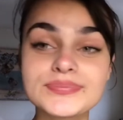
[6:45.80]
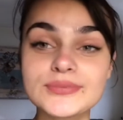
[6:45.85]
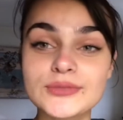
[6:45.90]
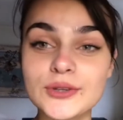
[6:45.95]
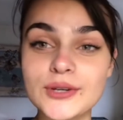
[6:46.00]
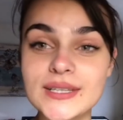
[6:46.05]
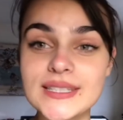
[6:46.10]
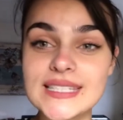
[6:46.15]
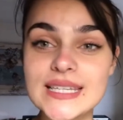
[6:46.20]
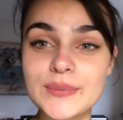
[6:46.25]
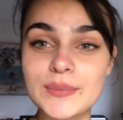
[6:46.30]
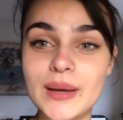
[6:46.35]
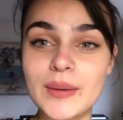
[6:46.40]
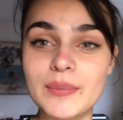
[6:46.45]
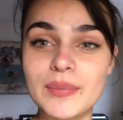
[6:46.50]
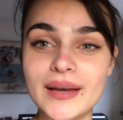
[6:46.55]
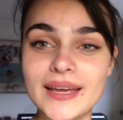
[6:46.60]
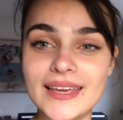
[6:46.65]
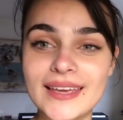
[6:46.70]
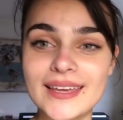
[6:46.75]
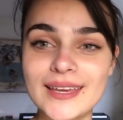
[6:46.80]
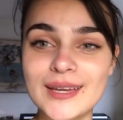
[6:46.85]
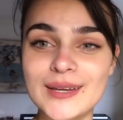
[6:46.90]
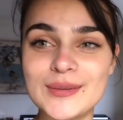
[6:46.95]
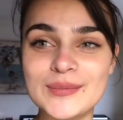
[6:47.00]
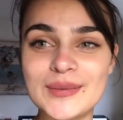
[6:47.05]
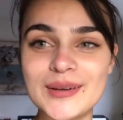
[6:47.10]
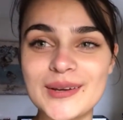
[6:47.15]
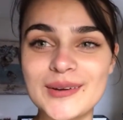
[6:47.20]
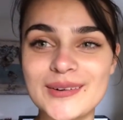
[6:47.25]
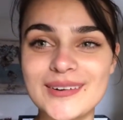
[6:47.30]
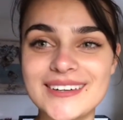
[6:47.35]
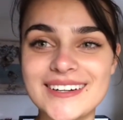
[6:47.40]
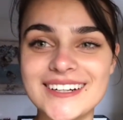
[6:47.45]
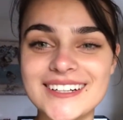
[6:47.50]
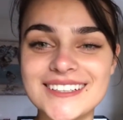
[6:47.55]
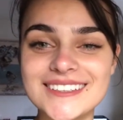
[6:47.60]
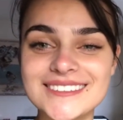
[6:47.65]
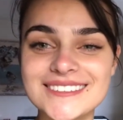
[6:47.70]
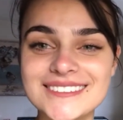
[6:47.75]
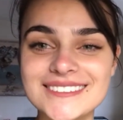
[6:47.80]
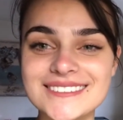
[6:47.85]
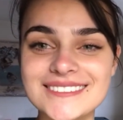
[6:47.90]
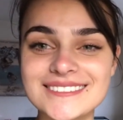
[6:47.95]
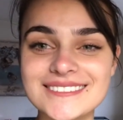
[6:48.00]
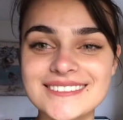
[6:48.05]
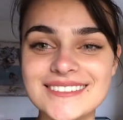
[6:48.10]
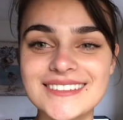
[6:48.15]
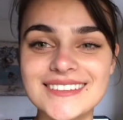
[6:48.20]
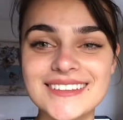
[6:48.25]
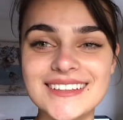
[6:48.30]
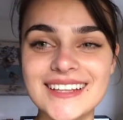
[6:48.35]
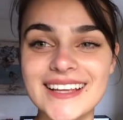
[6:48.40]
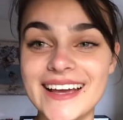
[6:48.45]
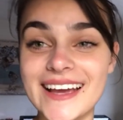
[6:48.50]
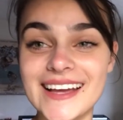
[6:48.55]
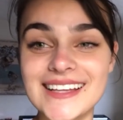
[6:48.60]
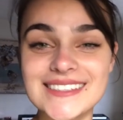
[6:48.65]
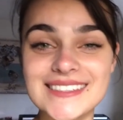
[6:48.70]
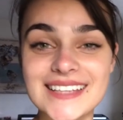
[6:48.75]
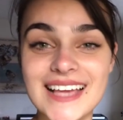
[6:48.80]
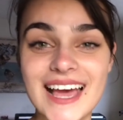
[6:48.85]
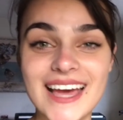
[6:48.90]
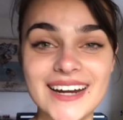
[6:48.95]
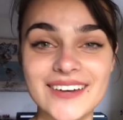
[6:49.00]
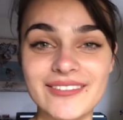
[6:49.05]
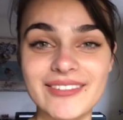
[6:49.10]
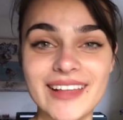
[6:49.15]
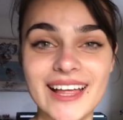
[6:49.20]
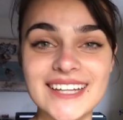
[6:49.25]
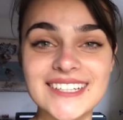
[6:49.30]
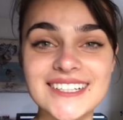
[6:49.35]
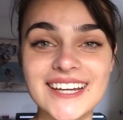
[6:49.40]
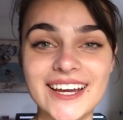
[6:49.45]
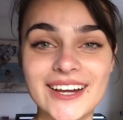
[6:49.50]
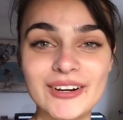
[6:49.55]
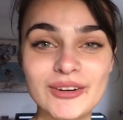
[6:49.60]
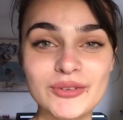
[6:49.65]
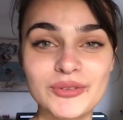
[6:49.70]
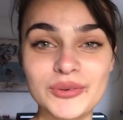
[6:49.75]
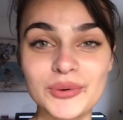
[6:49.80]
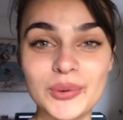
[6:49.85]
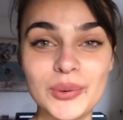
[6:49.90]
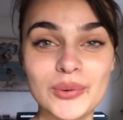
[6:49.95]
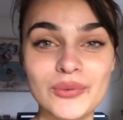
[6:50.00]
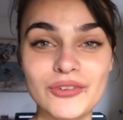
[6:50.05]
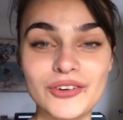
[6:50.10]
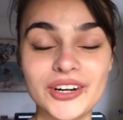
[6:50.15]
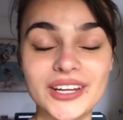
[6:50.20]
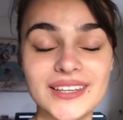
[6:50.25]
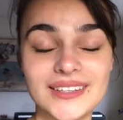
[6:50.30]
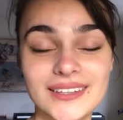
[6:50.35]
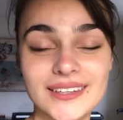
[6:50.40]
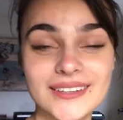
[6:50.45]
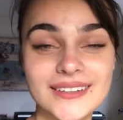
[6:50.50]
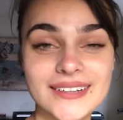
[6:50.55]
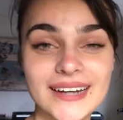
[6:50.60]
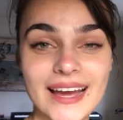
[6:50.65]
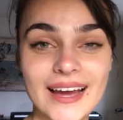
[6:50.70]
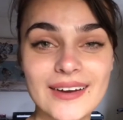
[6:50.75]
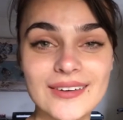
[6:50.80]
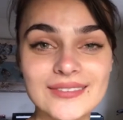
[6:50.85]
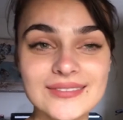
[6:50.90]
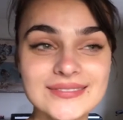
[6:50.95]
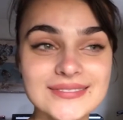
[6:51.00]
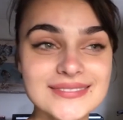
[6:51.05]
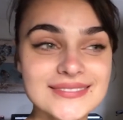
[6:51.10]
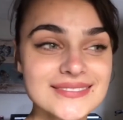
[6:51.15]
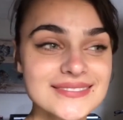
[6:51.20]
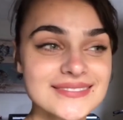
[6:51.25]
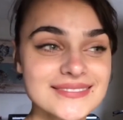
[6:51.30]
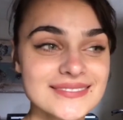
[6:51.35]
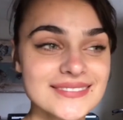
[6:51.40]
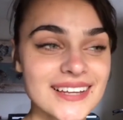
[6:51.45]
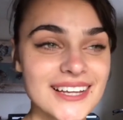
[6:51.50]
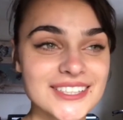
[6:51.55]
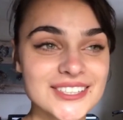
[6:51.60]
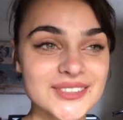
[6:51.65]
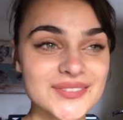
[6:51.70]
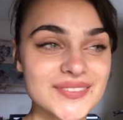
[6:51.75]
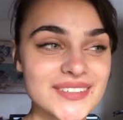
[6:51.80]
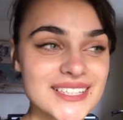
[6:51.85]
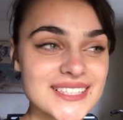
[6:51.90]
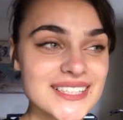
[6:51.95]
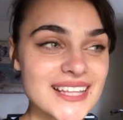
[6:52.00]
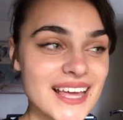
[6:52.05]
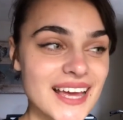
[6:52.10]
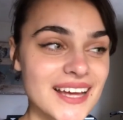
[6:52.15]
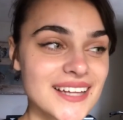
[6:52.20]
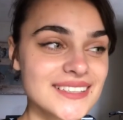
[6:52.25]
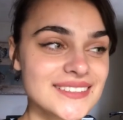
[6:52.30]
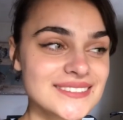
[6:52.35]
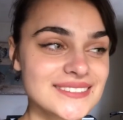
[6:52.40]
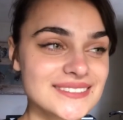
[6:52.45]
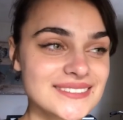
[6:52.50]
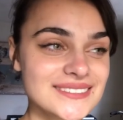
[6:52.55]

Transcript: you can see my bike in my corner. It has had a flat tire for over a year now. I should fix that.